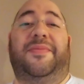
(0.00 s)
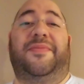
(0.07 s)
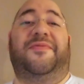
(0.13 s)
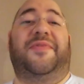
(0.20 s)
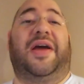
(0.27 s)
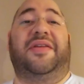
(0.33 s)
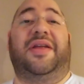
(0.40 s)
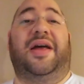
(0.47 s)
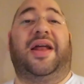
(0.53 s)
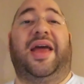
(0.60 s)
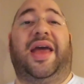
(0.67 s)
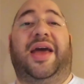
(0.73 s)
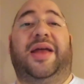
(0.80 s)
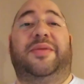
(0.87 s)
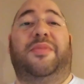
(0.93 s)
found out I
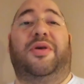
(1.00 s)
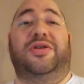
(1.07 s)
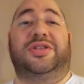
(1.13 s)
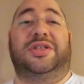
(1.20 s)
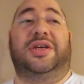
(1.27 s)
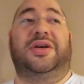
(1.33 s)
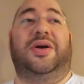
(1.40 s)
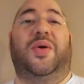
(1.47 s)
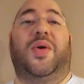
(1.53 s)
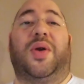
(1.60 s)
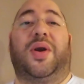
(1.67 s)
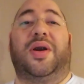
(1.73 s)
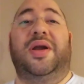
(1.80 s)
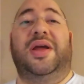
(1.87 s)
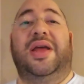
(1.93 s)
had MRSA,
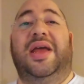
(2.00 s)
or